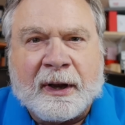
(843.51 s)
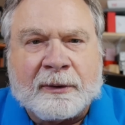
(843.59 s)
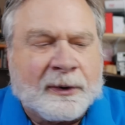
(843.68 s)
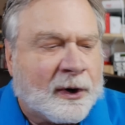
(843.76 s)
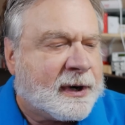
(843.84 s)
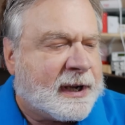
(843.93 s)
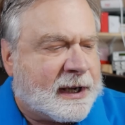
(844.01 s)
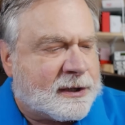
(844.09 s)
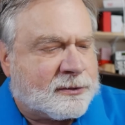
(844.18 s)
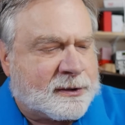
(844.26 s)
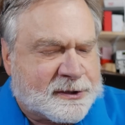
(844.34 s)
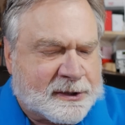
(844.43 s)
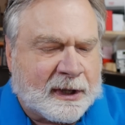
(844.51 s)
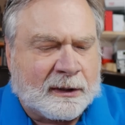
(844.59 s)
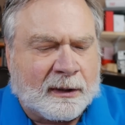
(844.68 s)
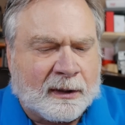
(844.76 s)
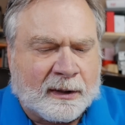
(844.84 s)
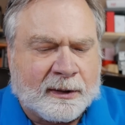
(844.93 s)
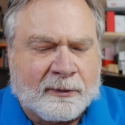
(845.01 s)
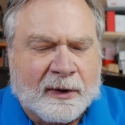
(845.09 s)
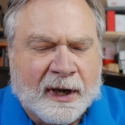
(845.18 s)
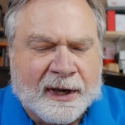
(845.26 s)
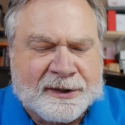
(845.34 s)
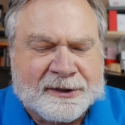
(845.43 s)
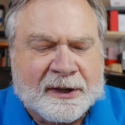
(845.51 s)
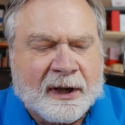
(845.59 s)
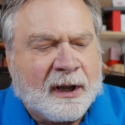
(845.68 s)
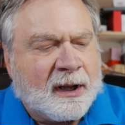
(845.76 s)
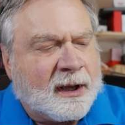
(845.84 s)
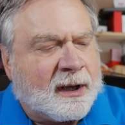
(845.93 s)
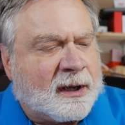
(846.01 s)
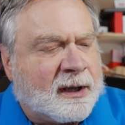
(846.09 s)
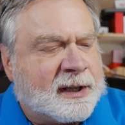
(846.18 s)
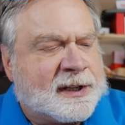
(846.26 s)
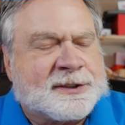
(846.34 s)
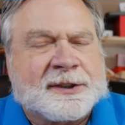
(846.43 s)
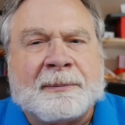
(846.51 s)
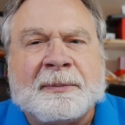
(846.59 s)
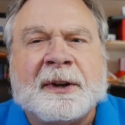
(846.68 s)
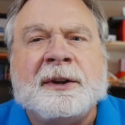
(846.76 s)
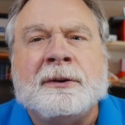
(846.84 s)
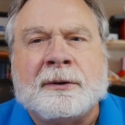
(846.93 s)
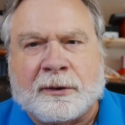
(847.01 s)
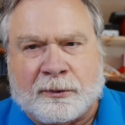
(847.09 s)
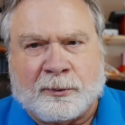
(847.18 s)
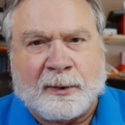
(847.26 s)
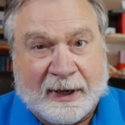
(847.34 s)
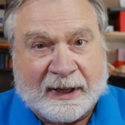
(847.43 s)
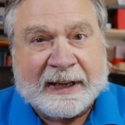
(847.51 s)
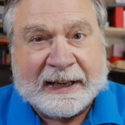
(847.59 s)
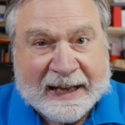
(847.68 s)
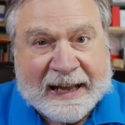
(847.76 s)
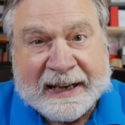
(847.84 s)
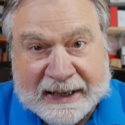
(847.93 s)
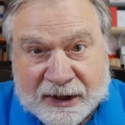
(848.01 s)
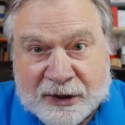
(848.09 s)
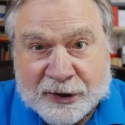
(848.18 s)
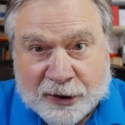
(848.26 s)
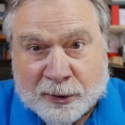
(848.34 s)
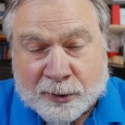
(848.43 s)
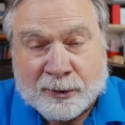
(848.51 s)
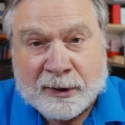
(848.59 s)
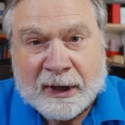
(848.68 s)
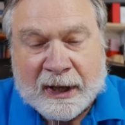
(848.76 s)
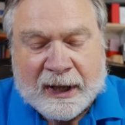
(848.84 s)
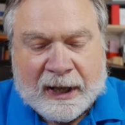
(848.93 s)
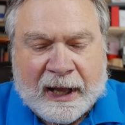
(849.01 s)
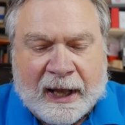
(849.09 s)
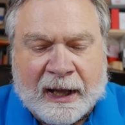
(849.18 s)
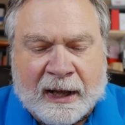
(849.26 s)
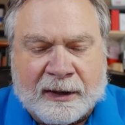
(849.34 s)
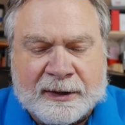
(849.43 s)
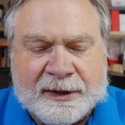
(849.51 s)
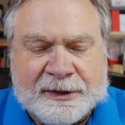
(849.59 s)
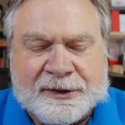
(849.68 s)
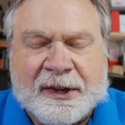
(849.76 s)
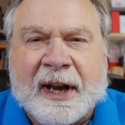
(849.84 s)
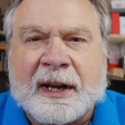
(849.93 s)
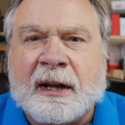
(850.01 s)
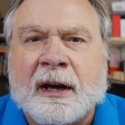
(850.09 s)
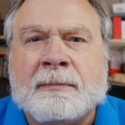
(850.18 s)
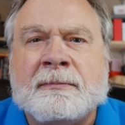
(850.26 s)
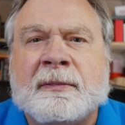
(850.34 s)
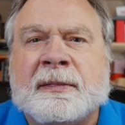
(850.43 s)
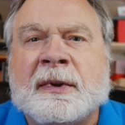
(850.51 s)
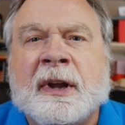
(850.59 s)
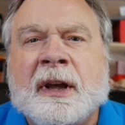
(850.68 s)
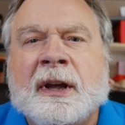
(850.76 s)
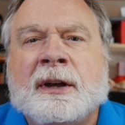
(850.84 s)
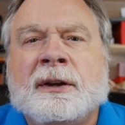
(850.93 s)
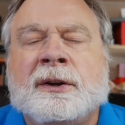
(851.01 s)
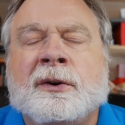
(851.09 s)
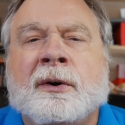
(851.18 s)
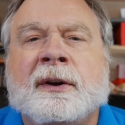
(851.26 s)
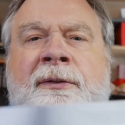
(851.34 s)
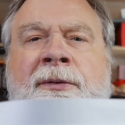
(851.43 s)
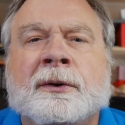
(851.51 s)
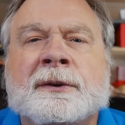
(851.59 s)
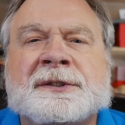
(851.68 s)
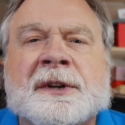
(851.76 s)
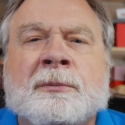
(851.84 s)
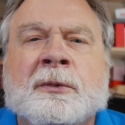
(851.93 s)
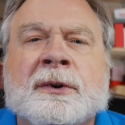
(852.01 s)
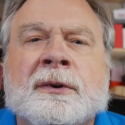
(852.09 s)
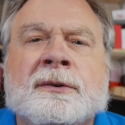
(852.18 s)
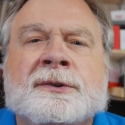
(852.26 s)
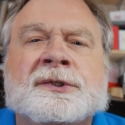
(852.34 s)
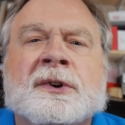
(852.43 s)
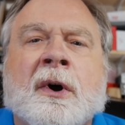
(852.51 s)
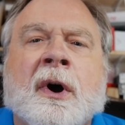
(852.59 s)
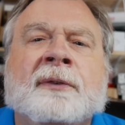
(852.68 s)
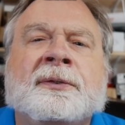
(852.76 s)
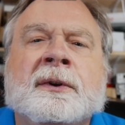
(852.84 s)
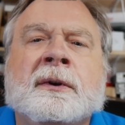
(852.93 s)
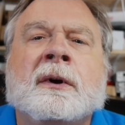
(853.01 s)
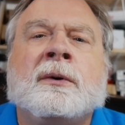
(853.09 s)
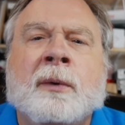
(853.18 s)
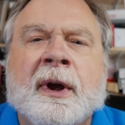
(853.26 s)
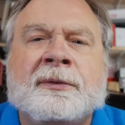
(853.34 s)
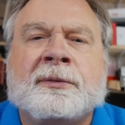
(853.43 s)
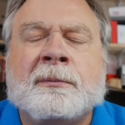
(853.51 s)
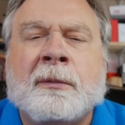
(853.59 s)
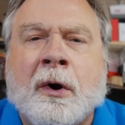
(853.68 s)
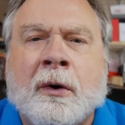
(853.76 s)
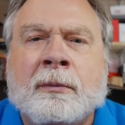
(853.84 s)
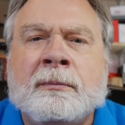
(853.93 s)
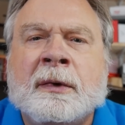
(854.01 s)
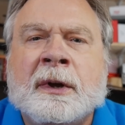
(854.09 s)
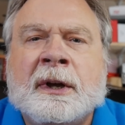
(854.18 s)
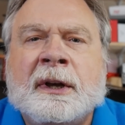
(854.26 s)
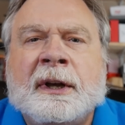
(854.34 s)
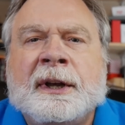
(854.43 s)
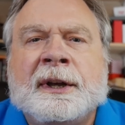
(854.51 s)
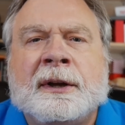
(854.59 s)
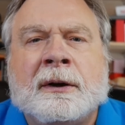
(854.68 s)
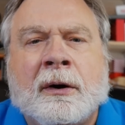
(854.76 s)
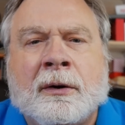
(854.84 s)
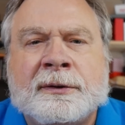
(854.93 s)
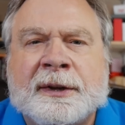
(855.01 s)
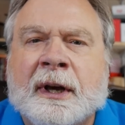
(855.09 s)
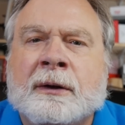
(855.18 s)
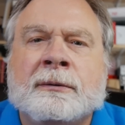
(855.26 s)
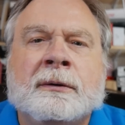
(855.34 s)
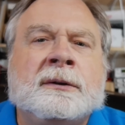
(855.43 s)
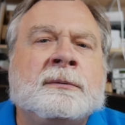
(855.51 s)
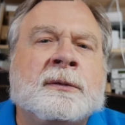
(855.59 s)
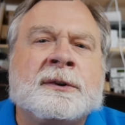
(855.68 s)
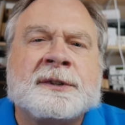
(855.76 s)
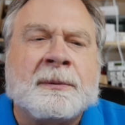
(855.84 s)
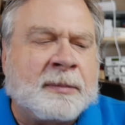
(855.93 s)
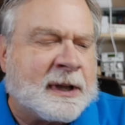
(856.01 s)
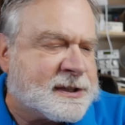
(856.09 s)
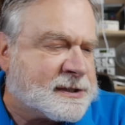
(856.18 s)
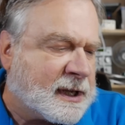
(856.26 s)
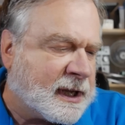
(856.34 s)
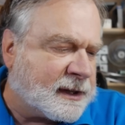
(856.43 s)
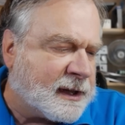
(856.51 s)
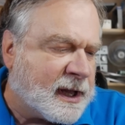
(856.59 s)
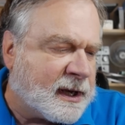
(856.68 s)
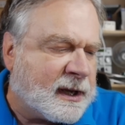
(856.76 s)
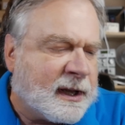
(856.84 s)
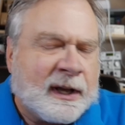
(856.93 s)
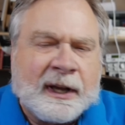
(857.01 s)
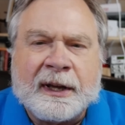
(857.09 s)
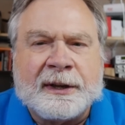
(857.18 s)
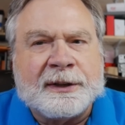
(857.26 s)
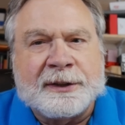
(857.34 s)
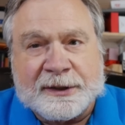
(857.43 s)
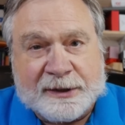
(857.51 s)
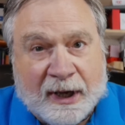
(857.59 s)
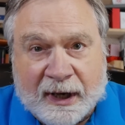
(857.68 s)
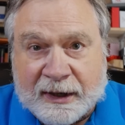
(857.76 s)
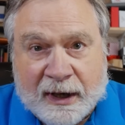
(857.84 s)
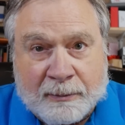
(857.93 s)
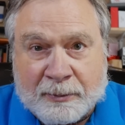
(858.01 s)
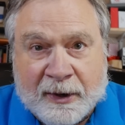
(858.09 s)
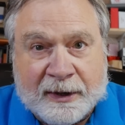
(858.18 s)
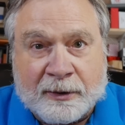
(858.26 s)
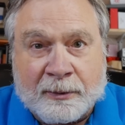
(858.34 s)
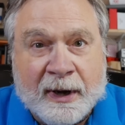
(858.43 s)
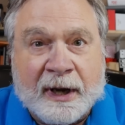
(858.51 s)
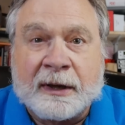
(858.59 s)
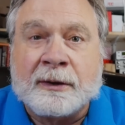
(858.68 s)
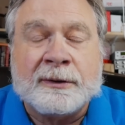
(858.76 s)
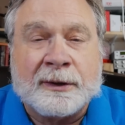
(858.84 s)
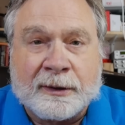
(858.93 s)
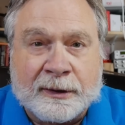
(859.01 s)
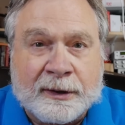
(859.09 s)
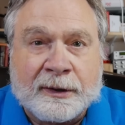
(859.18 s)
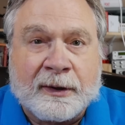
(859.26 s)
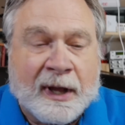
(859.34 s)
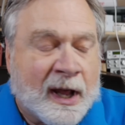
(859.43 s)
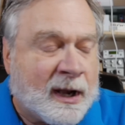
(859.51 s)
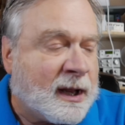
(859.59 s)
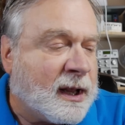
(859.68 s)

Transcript: Very interesting little device. It's something you can really get into and set it up. And, you know, if you're someone who's often away from home in a hotel room or someplace like that, and you just like to operate the radio, you can do that.